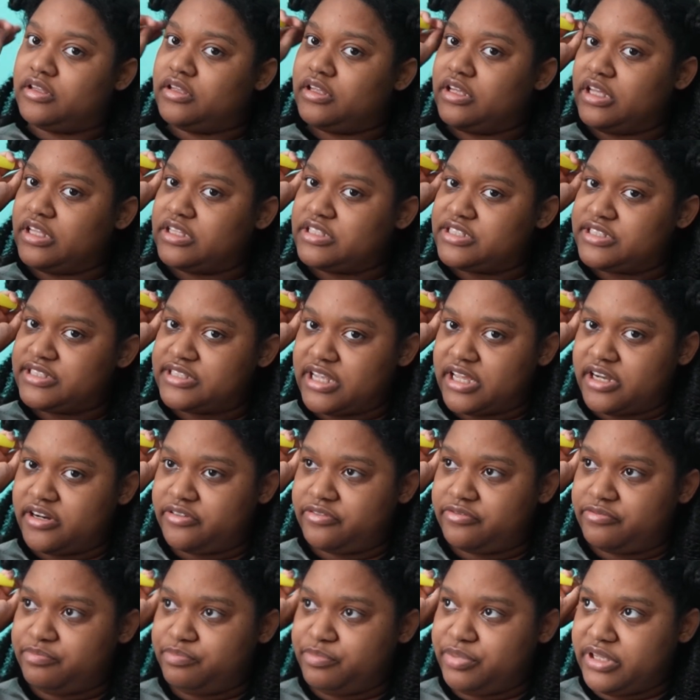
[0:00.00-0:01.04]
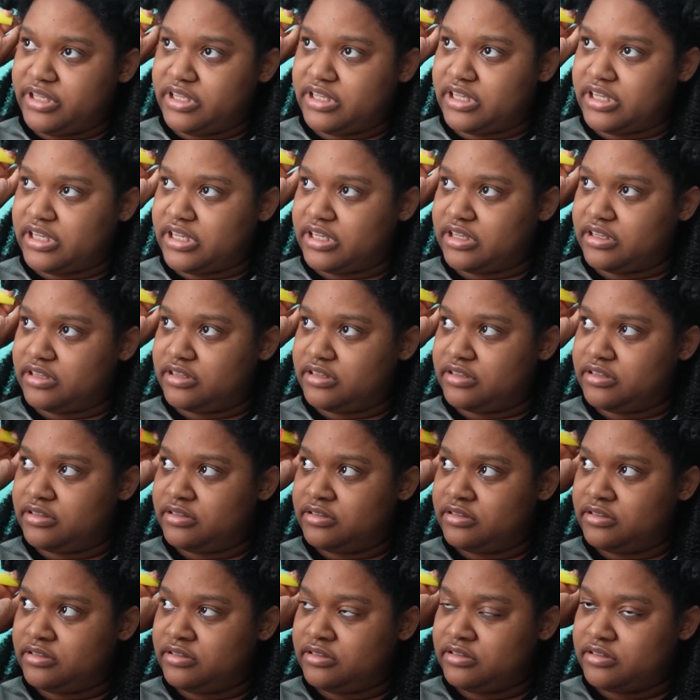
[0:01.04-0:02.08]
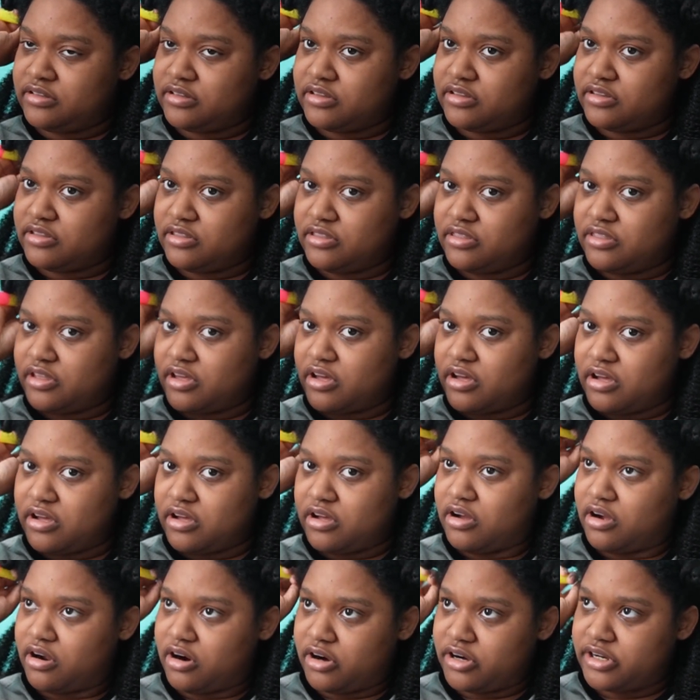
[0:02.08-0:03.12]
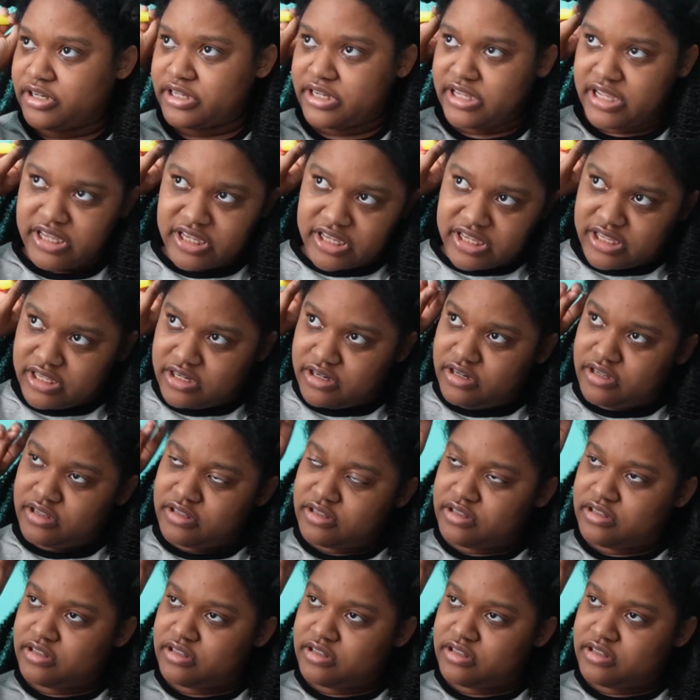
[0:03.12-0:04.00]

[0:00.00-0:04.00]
Instead of being the art kid,